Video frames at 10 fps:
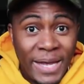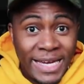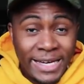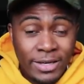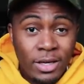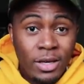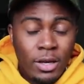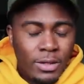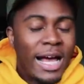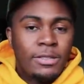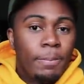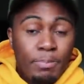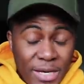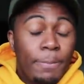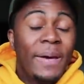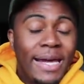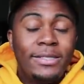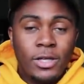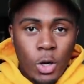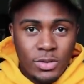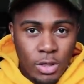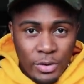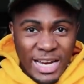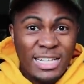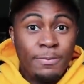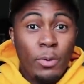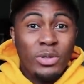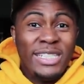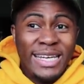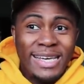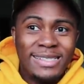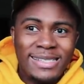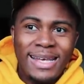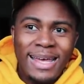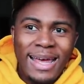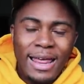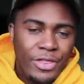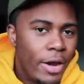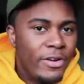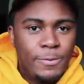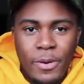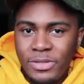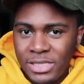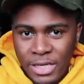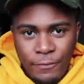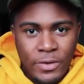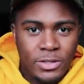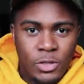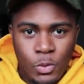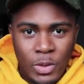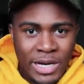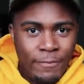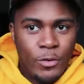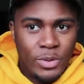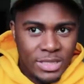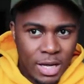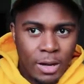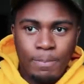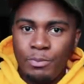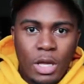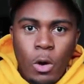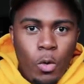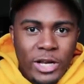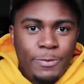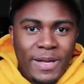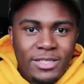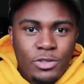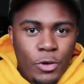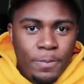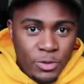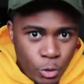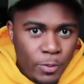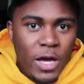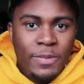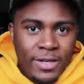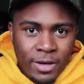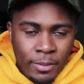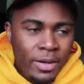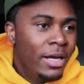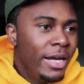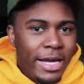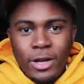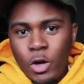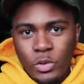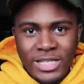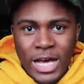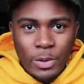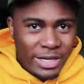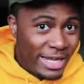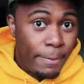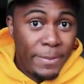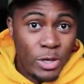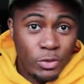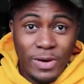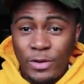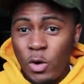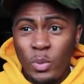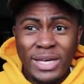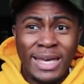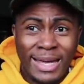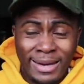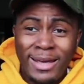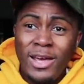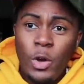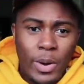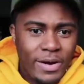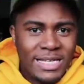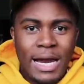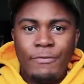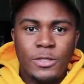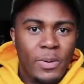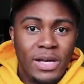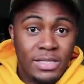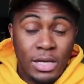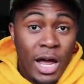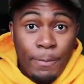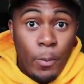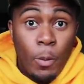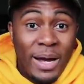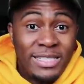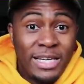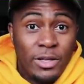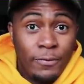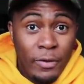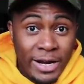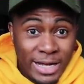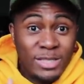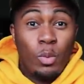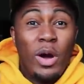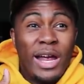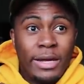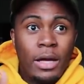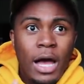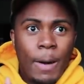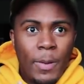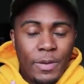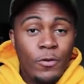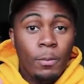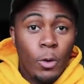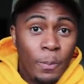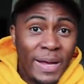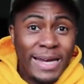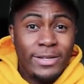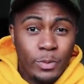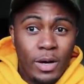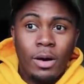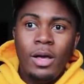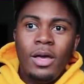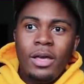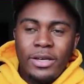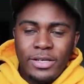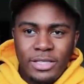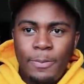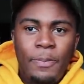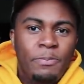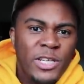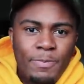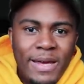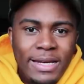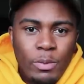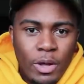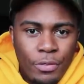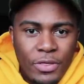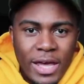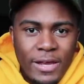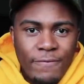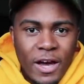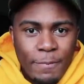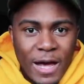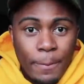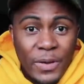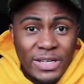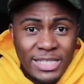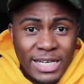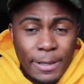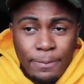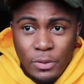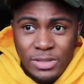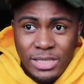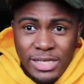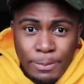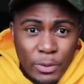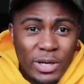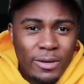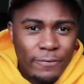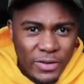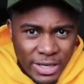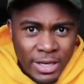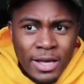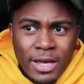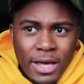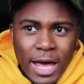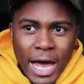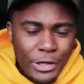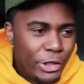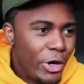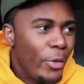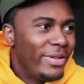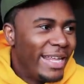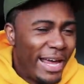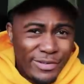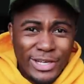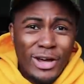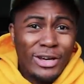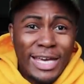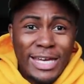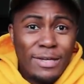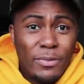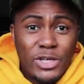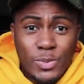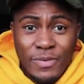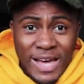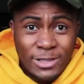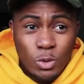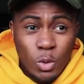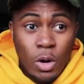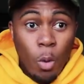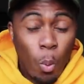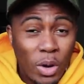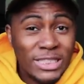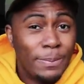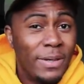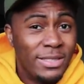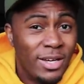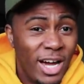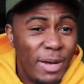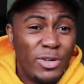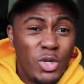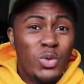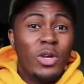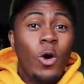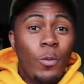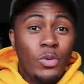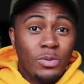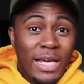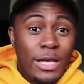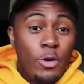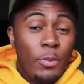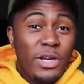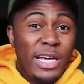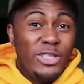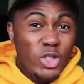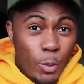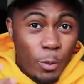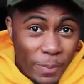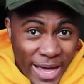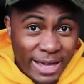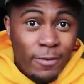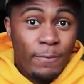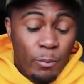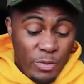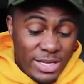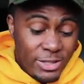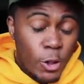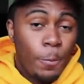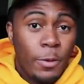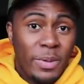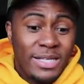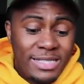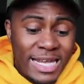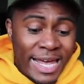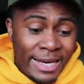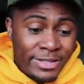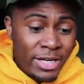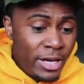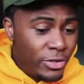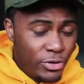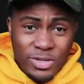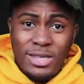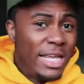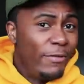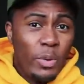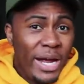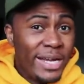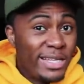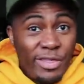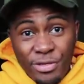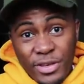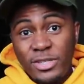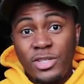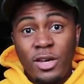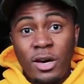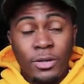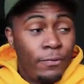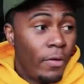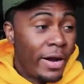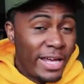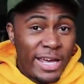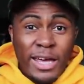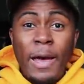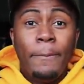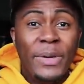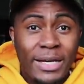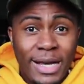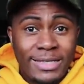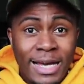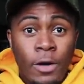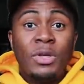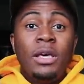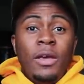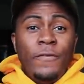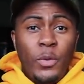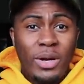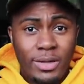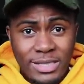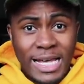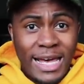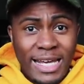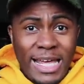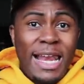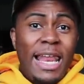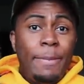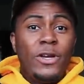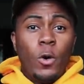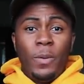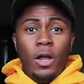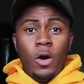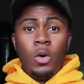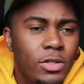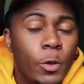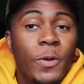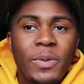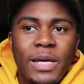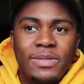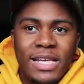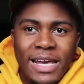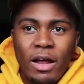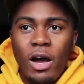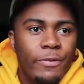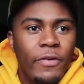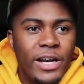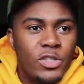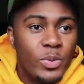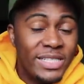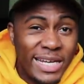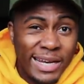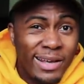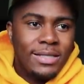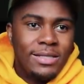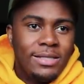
paid, that hasn't been paid to go, sorry, and has bought tickets, their experience is different to an influencer that got all expense trip to Birmingham in a hotel and gonna get meals throughout the whole weekend. Whereas an average person, I bought my ticket on the Friday, that's why I probably feel more pain as well. Because you're spending, what, £35 per ticket plus the booking fee, and you go in there and you're not getting your money's worth at all. Once upon a time, you could almost get your money and double back in supplements and just giveaways. This year on the Friday, big letdown. If you went on the Saturday, let me know below. Some people keep saying, oh, Friday's always dead.